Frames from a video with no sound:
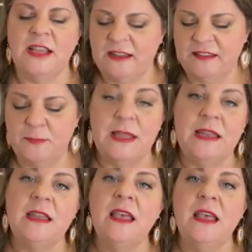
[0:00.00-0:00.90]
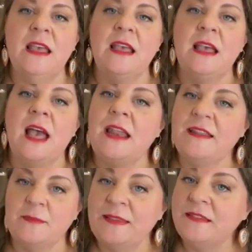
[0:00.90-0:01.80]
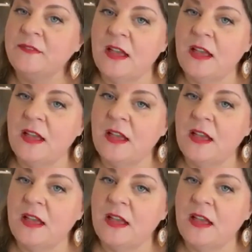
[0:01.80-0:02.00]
and it's been an expensive